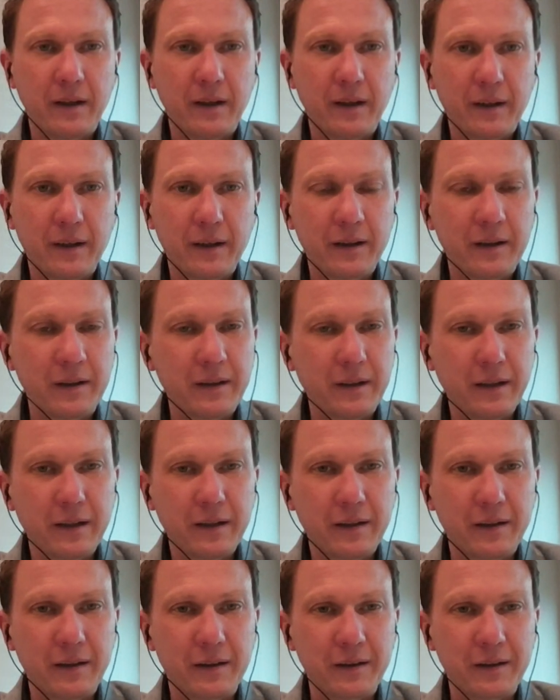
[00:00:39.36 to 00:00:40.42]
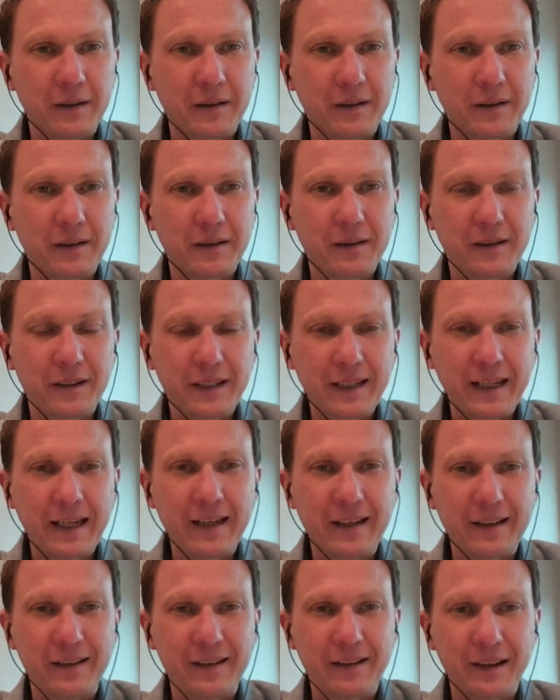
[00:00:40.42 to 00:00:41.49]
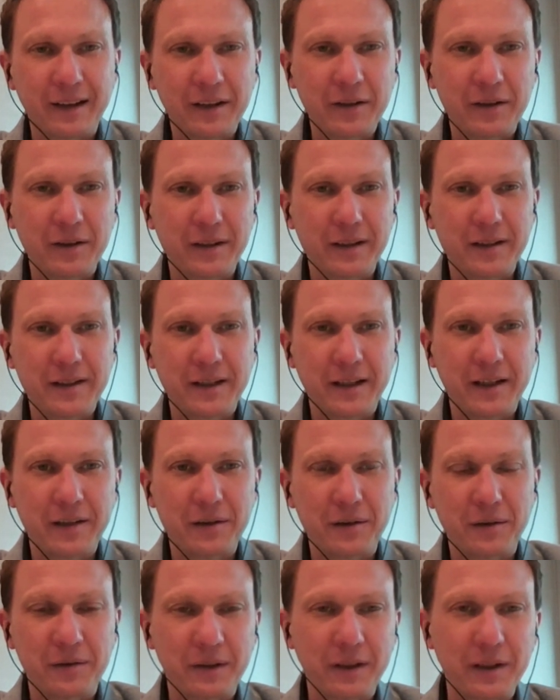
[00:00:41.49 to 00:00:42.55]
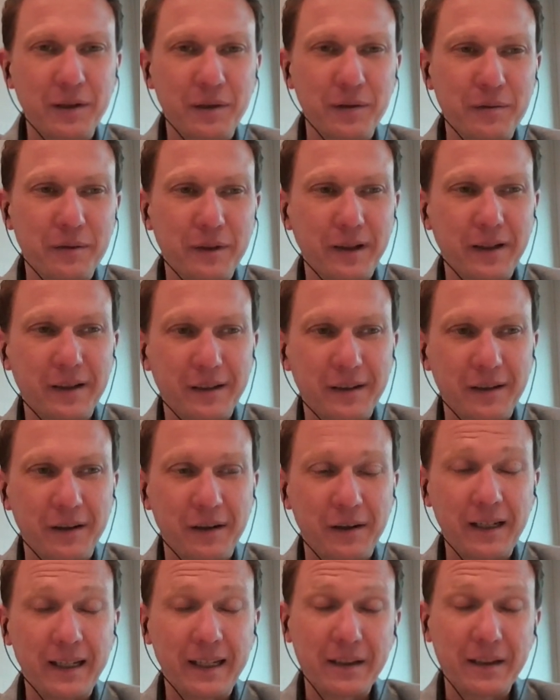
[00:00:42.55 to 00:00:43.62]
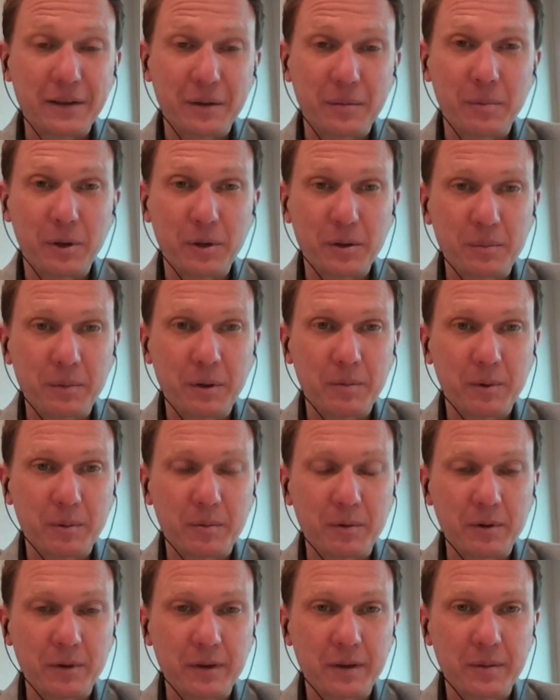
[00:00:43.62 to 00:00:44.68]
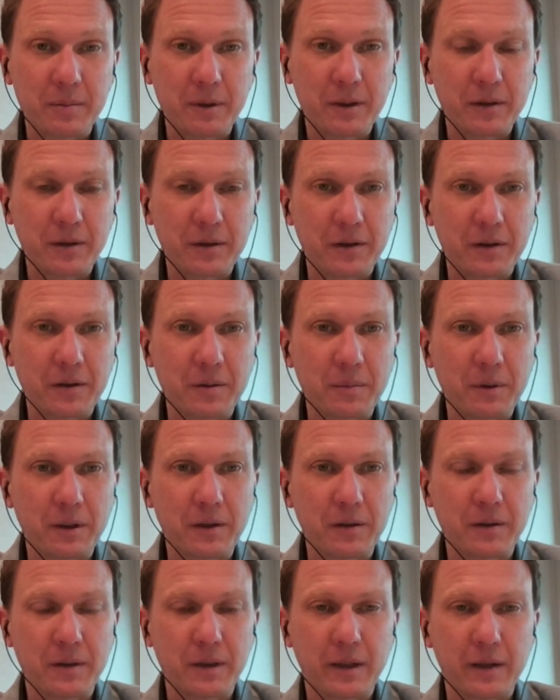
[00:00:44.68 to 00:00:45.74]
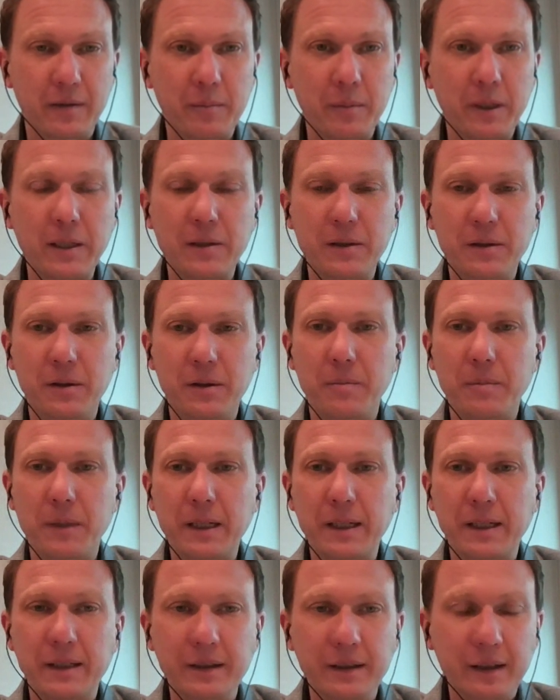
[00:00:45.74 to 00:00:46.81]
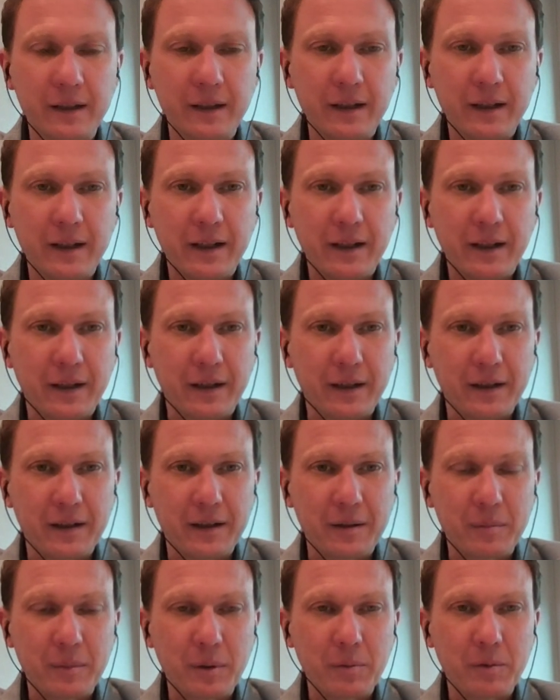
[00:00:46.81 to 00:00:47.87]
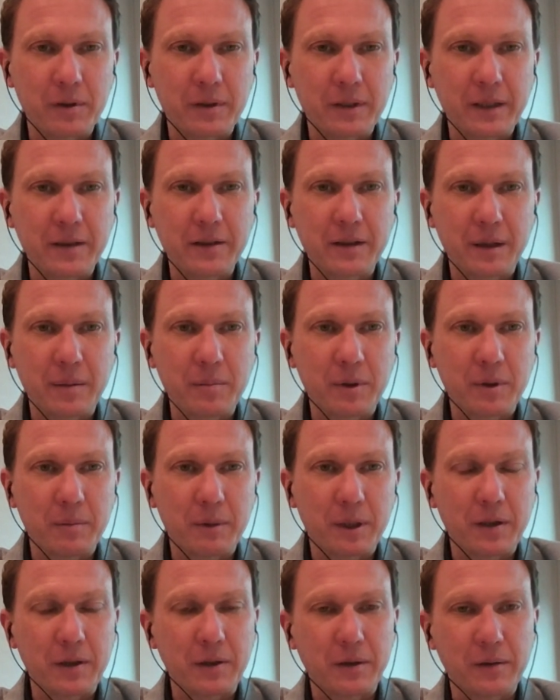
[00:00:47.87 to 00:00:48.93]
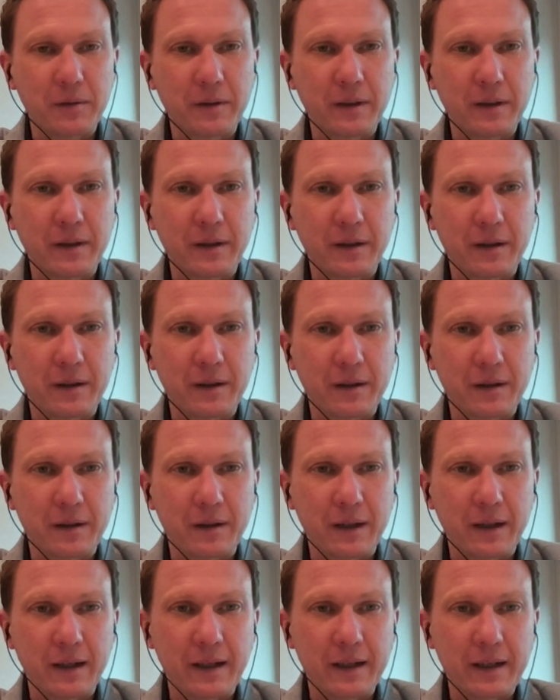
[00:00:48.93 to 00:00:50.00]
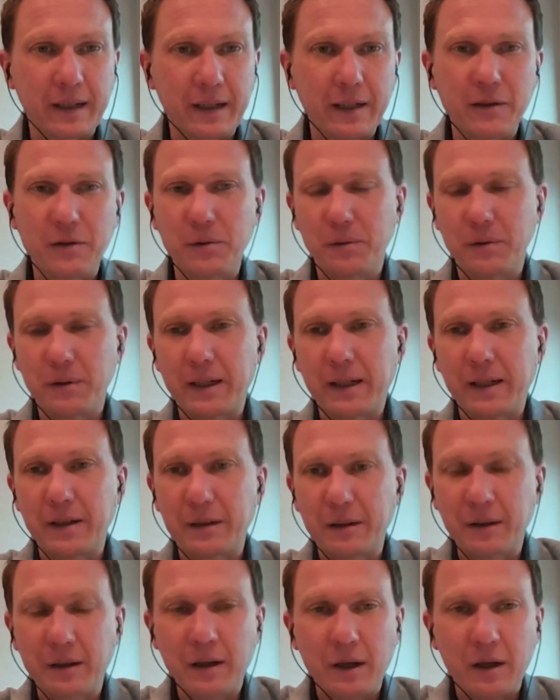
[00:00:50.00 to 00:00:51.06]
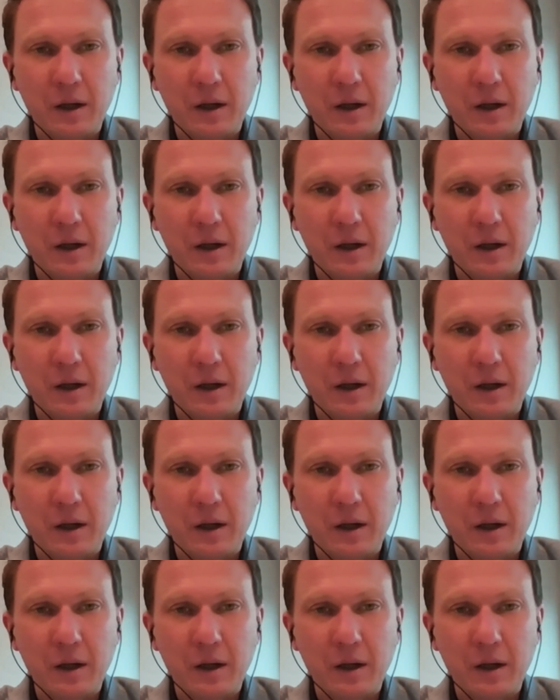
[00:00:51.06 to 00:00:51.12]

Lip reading: I can. Actually, it's hard to think of, the most memorable experiences because there have been so many. But what does come to mind, I think, are